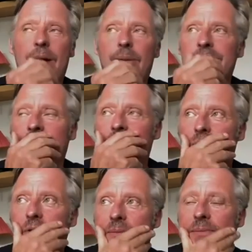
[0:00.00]
was down in
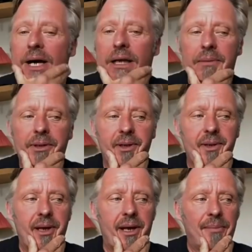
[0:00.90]
Guatemala, but
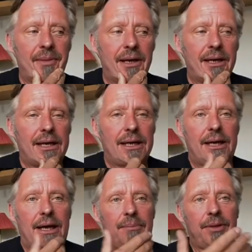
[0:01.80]

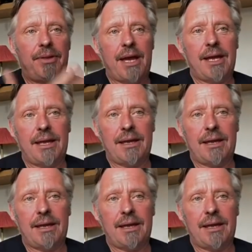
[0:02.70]
they